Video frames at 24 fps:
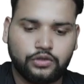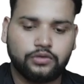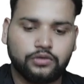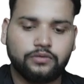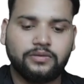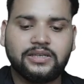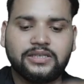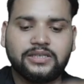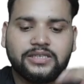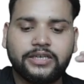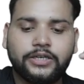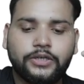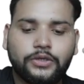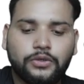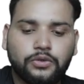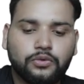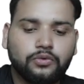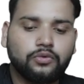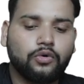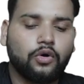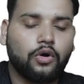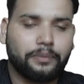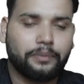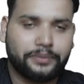you will see
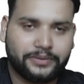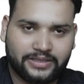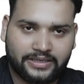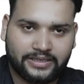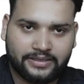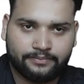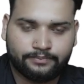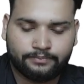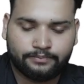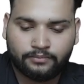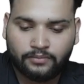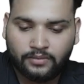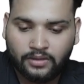two option,